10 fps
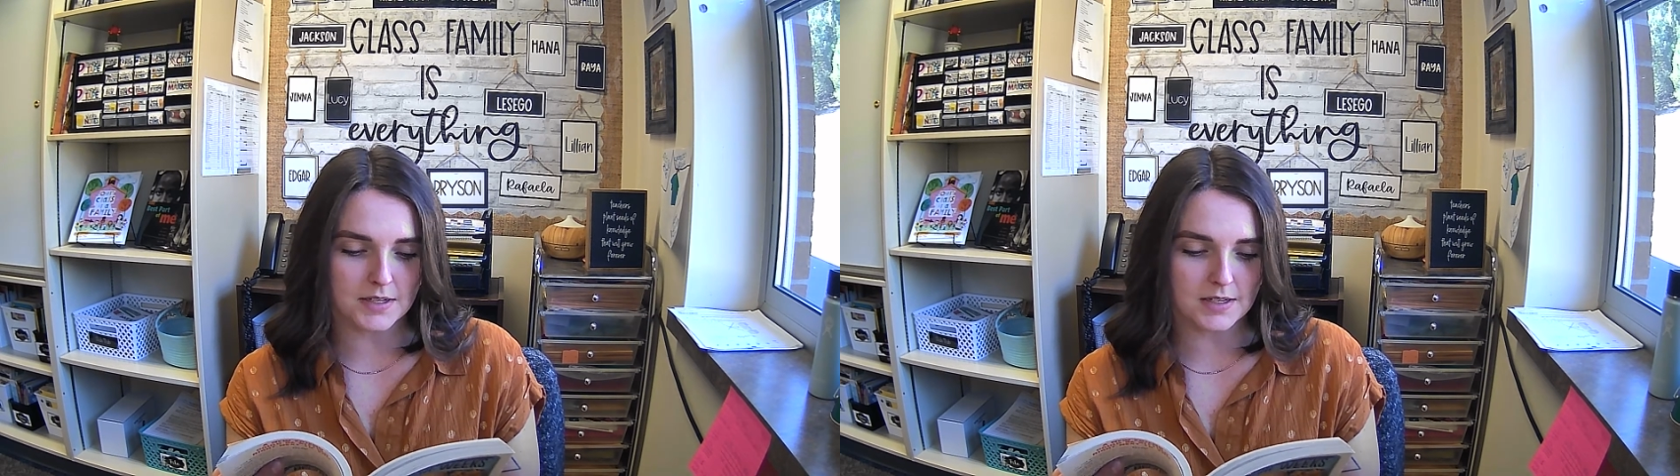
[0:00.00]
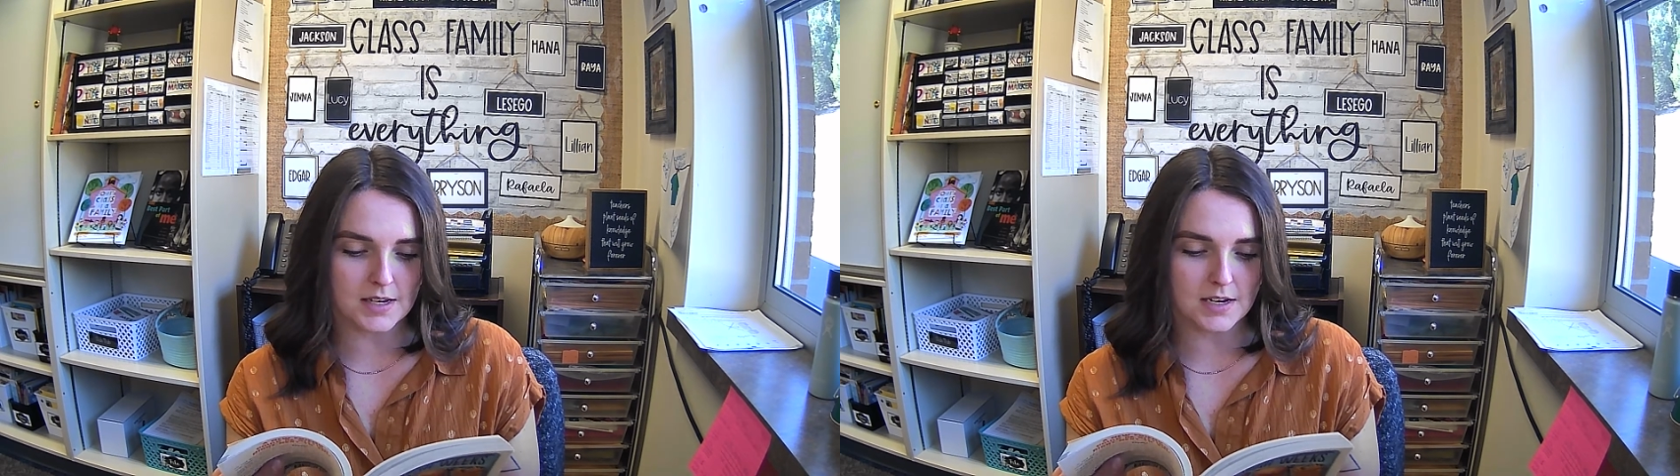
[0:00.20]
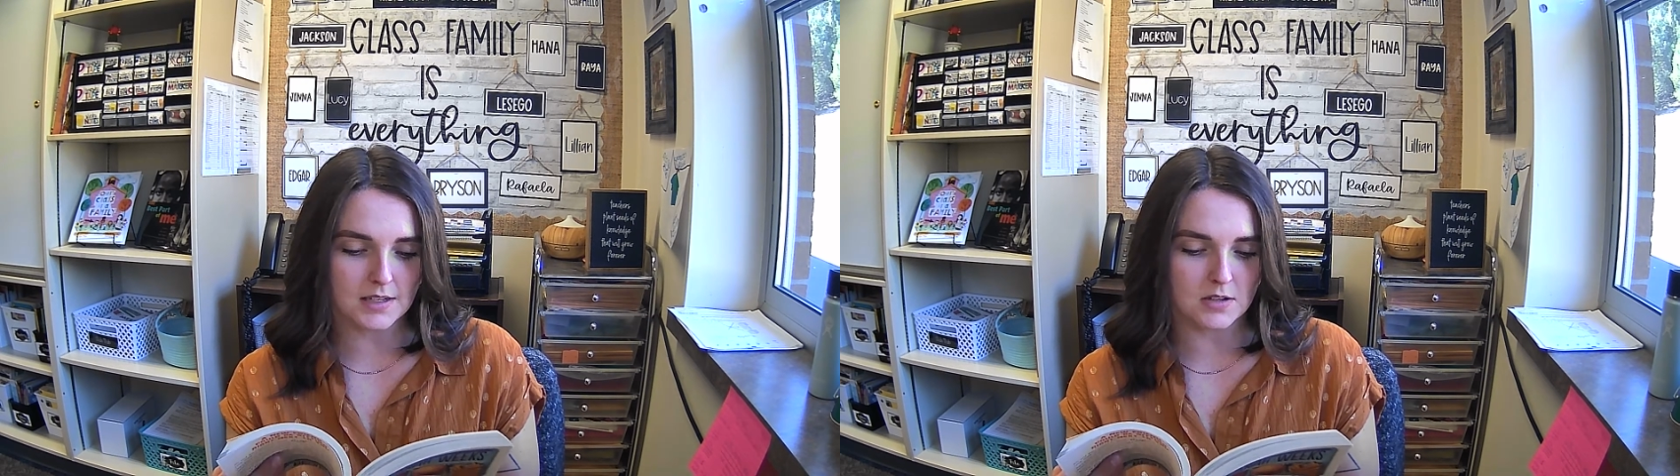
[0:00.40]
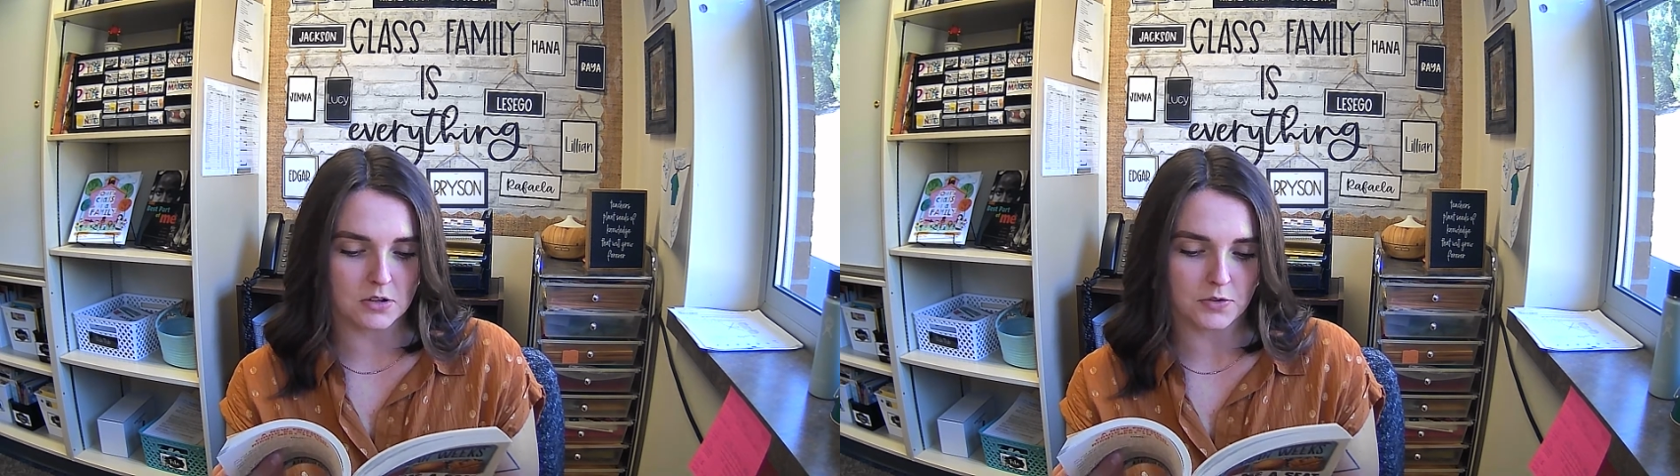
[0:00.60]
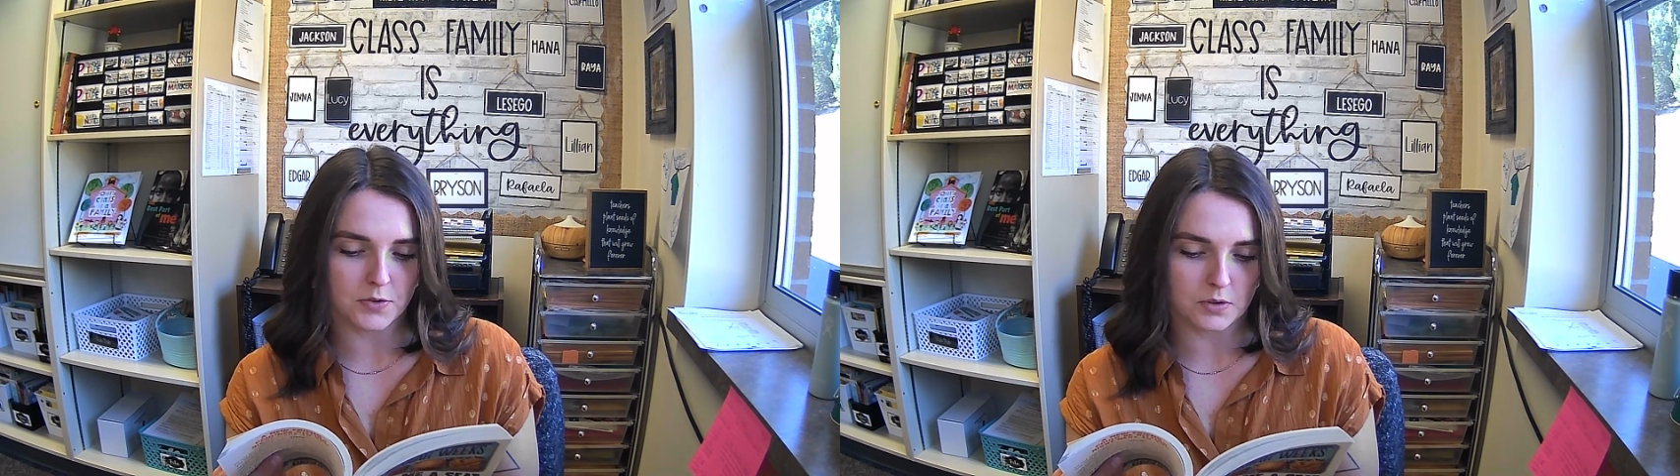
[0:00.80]
to eat
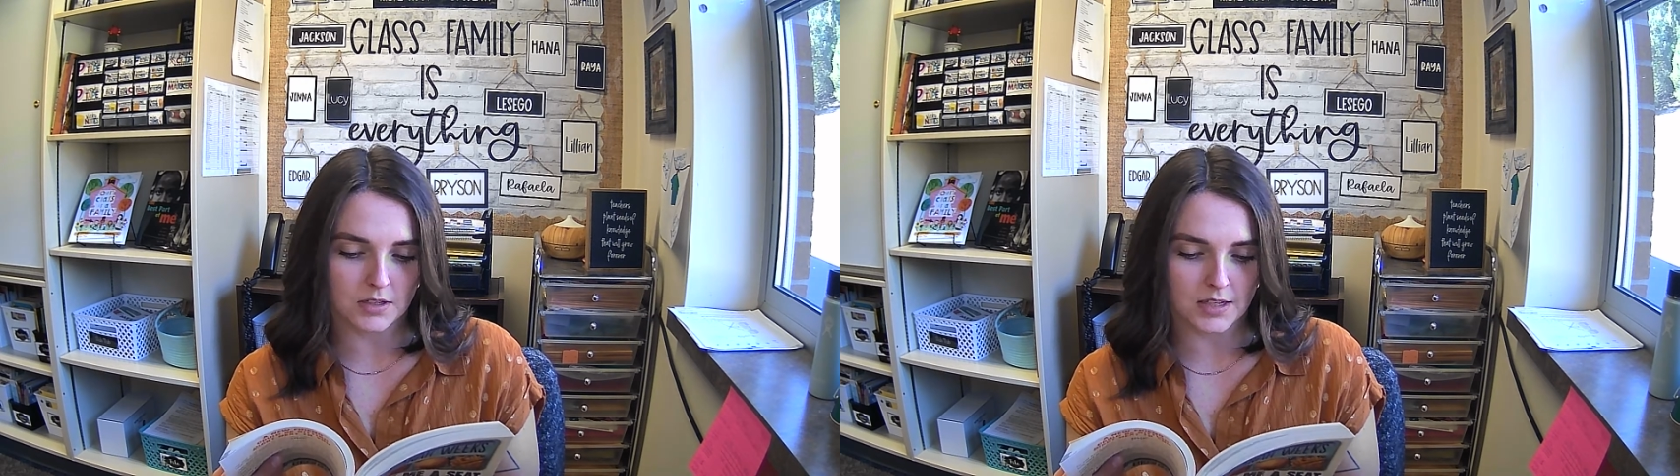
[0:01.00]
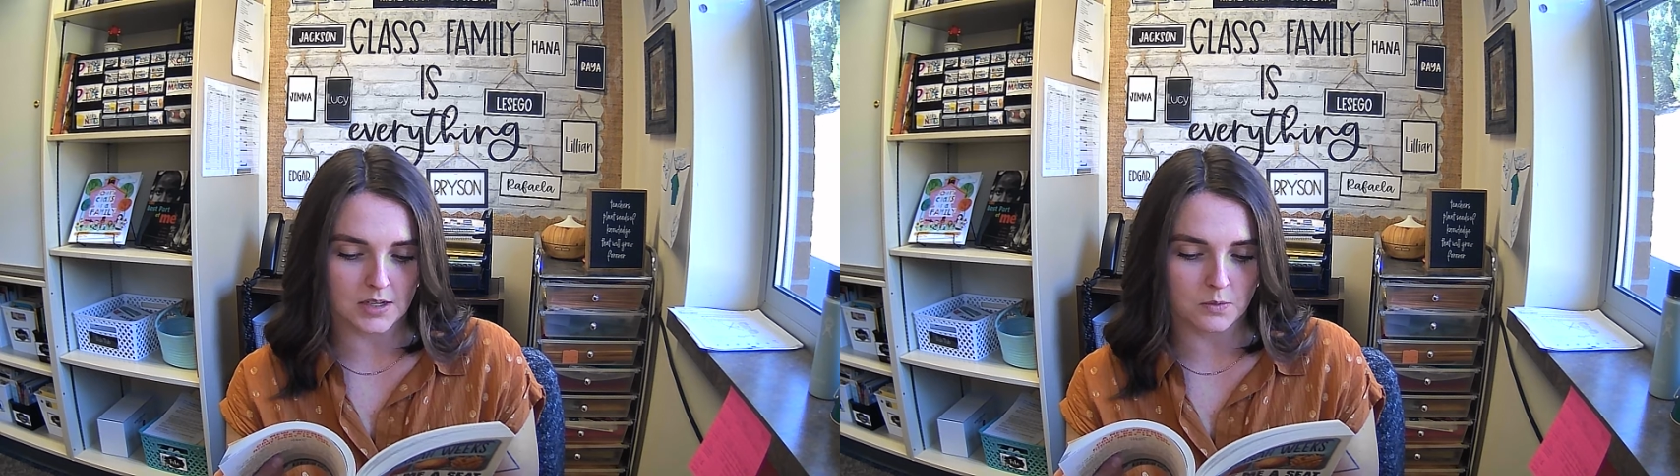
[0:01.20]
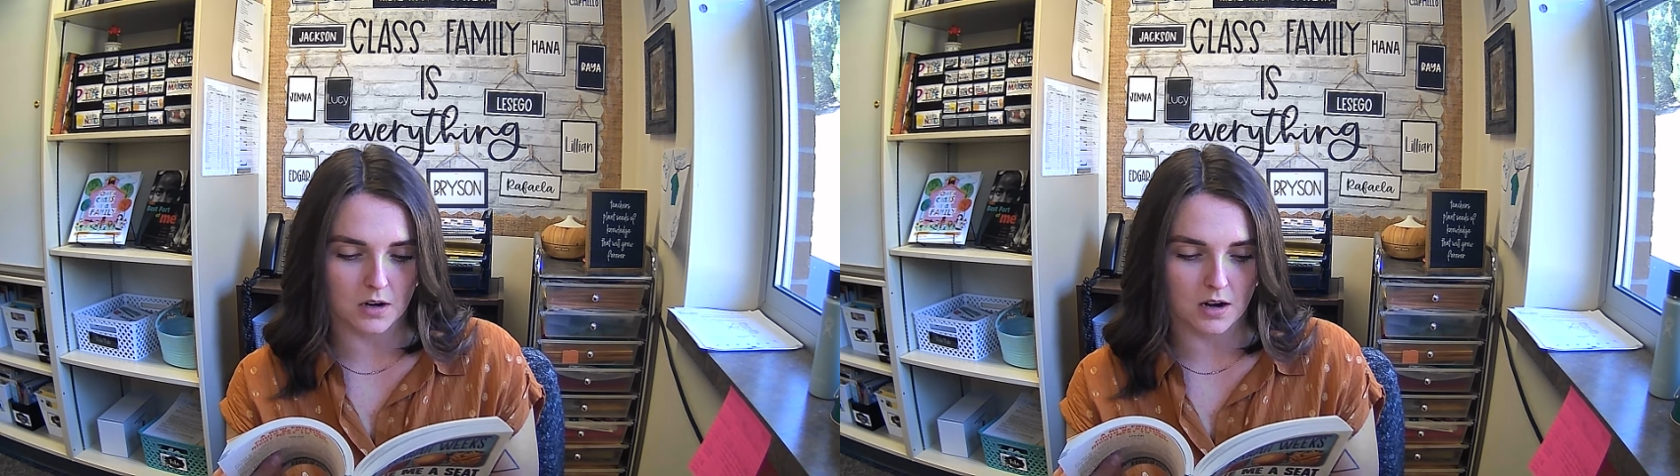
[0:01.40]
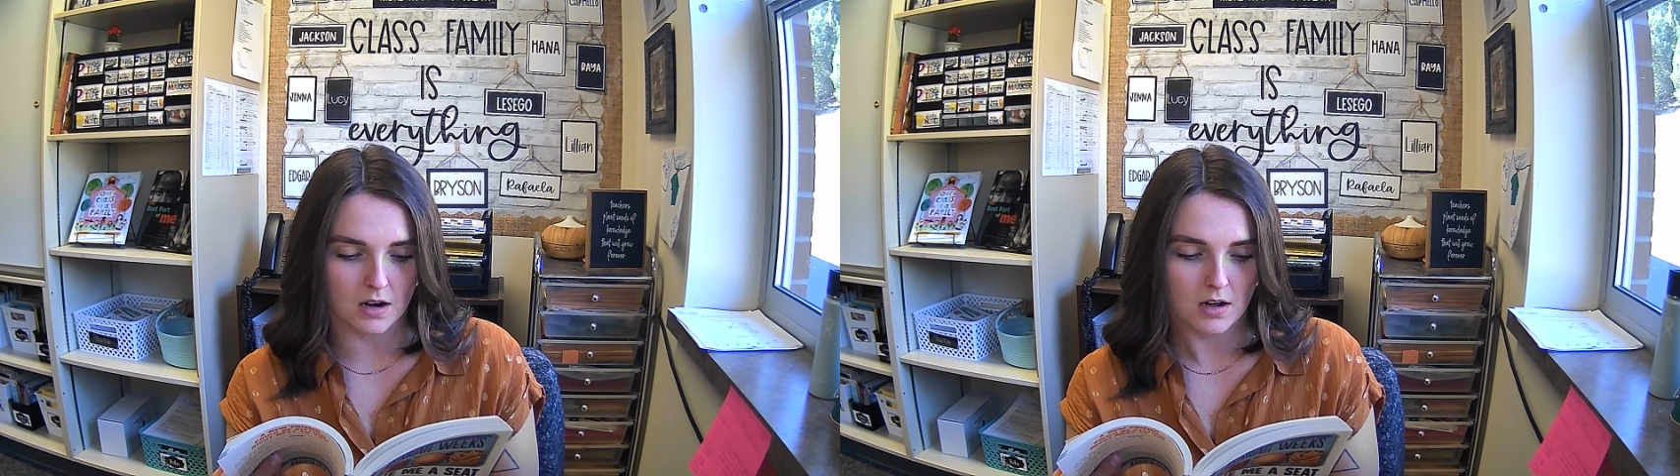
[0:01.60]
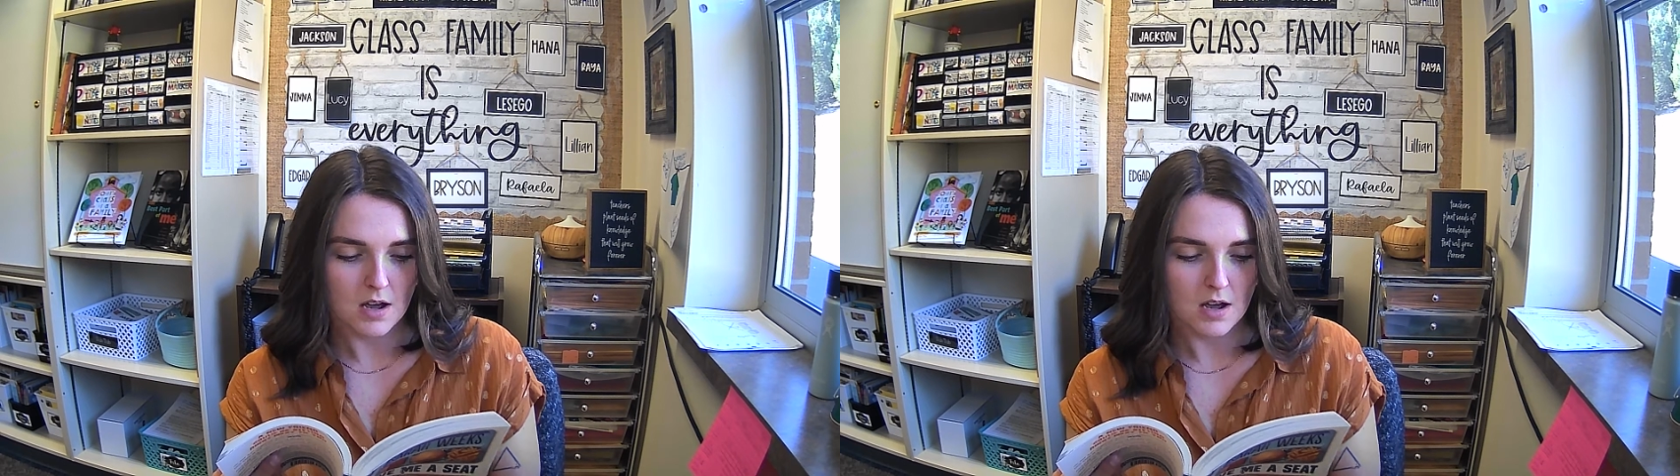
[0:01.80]
tofu and quinoa,